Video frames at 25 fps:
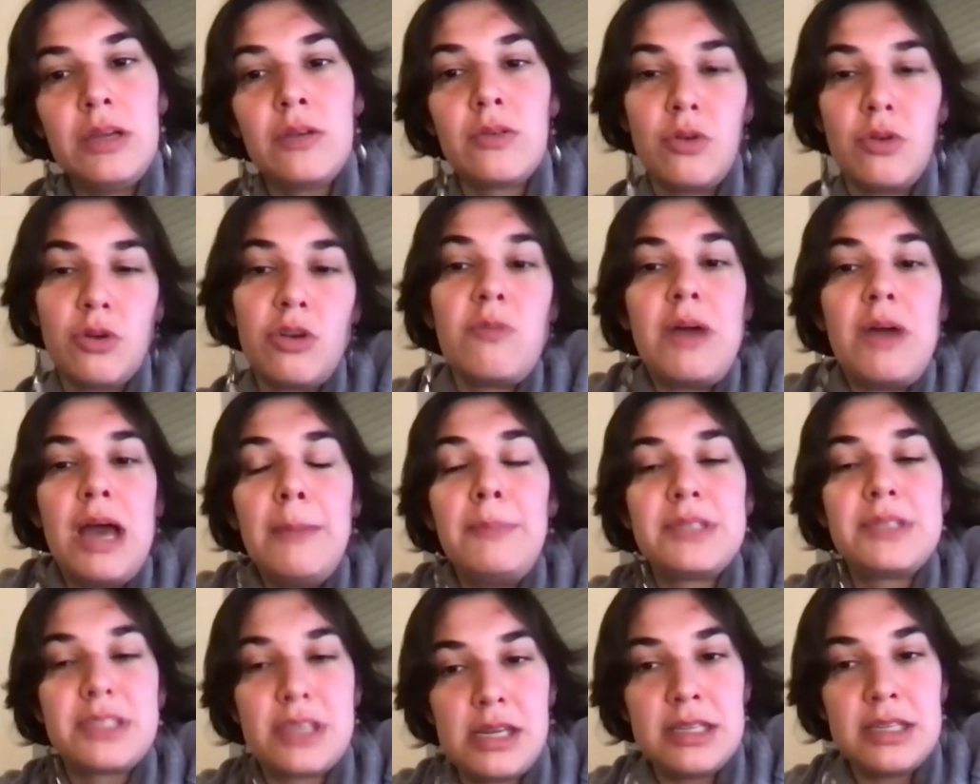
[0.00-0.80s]
Google
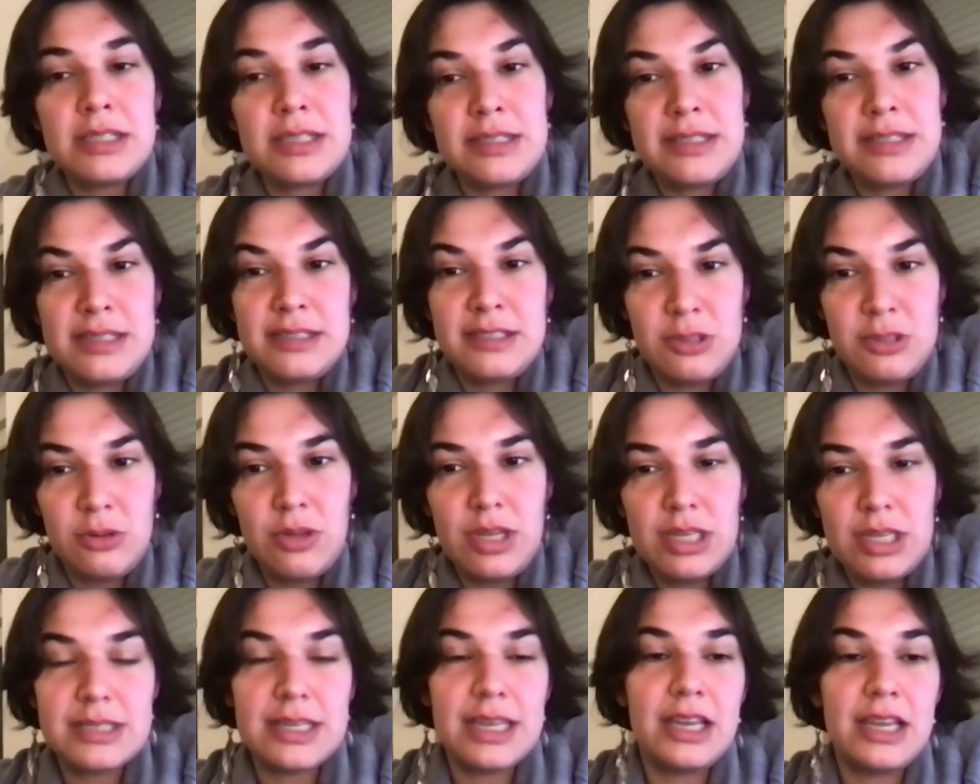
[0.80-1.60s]
Maps can to
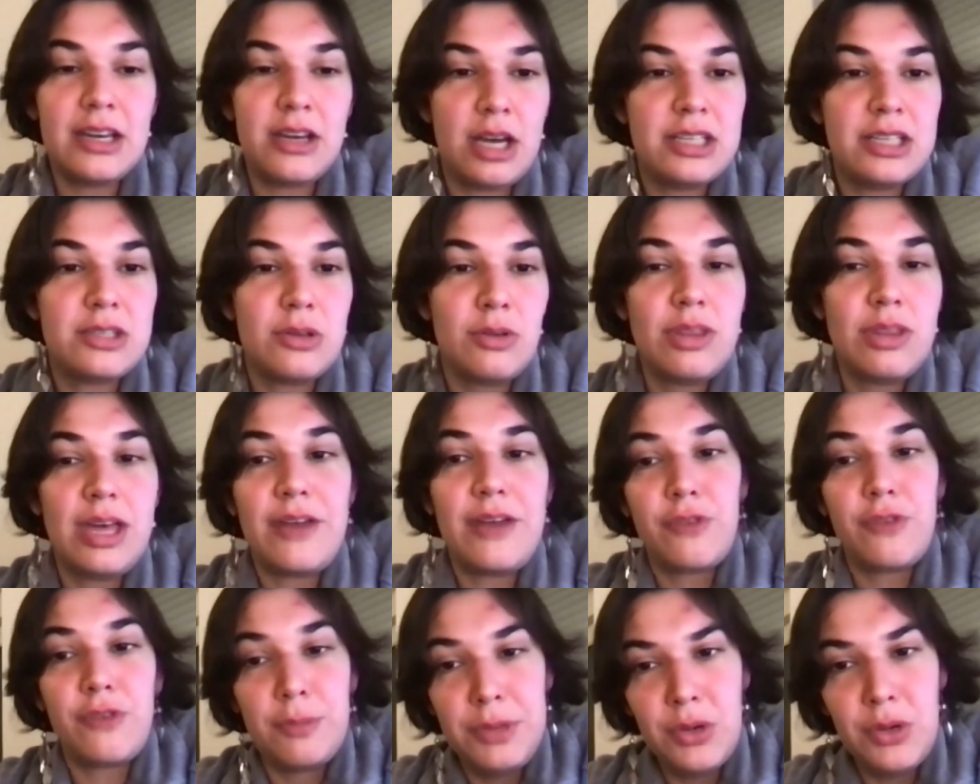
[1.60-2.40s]
this day not do
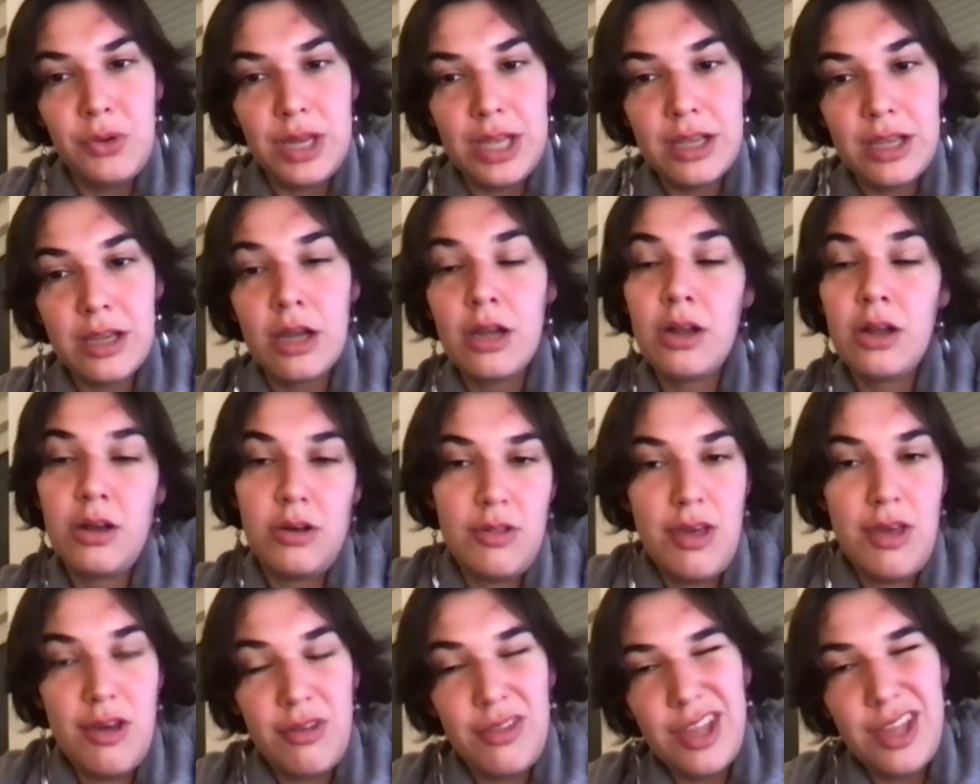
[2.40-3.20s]
that for Munich,
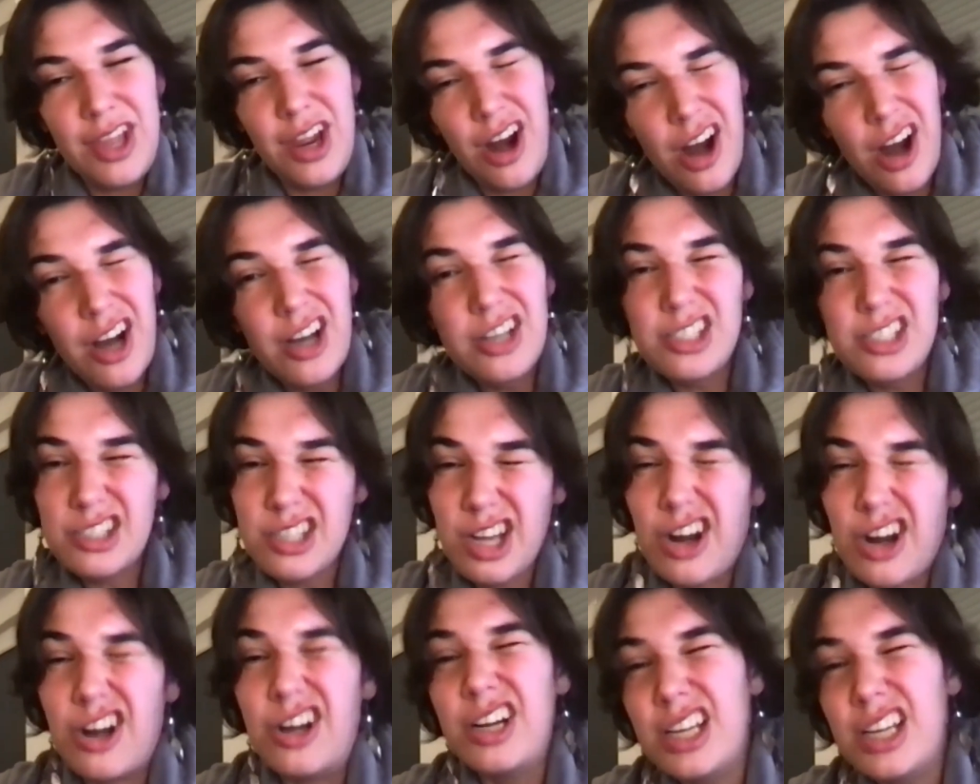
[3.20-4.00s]
though they are
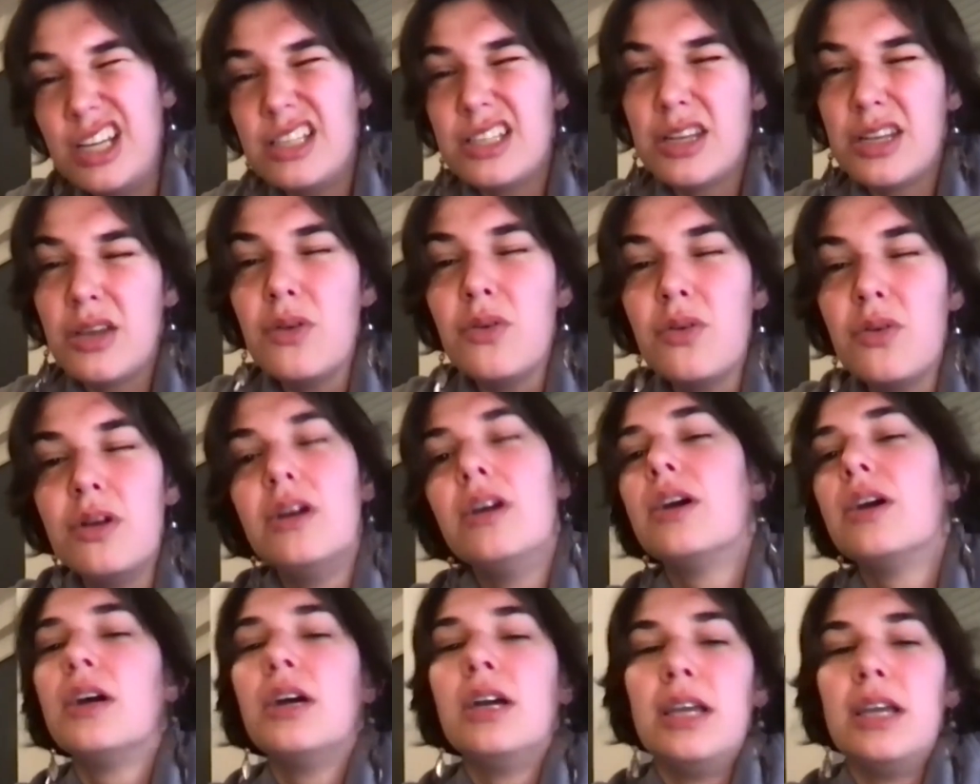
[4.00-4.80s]
starting to
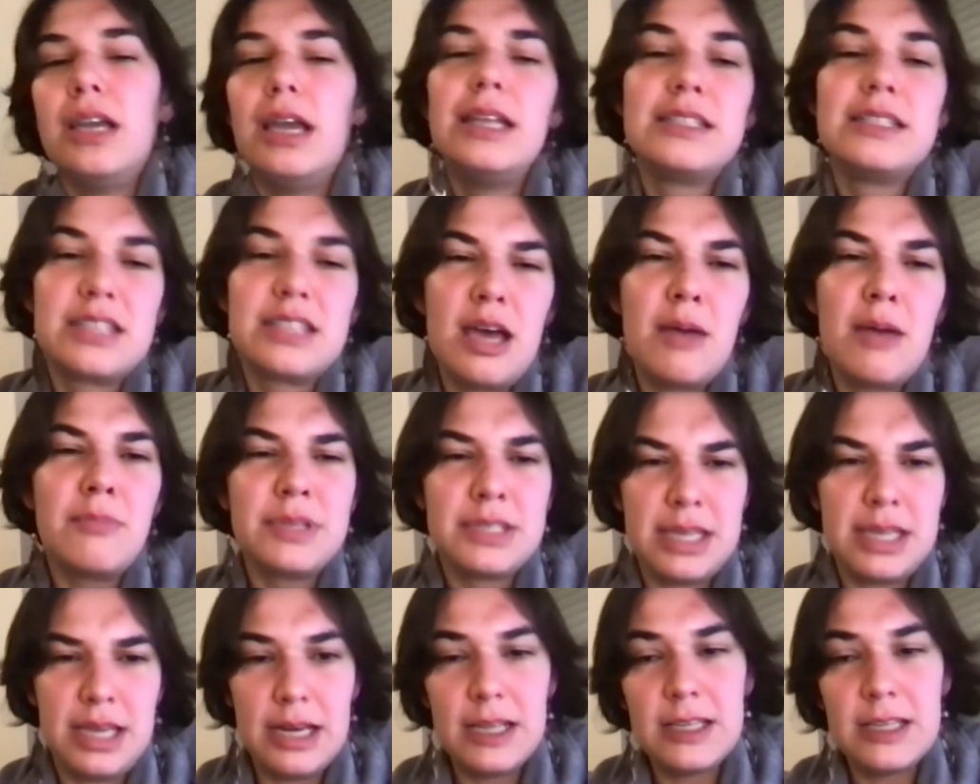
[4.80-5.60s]
in some
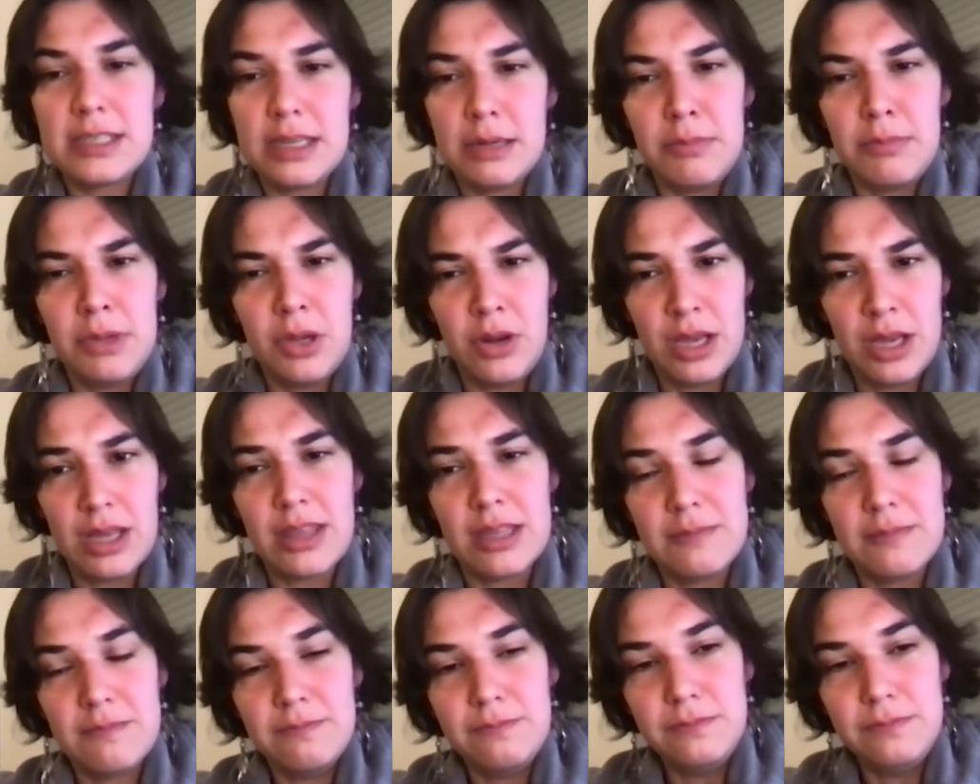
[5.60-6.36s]
cities. In Munich,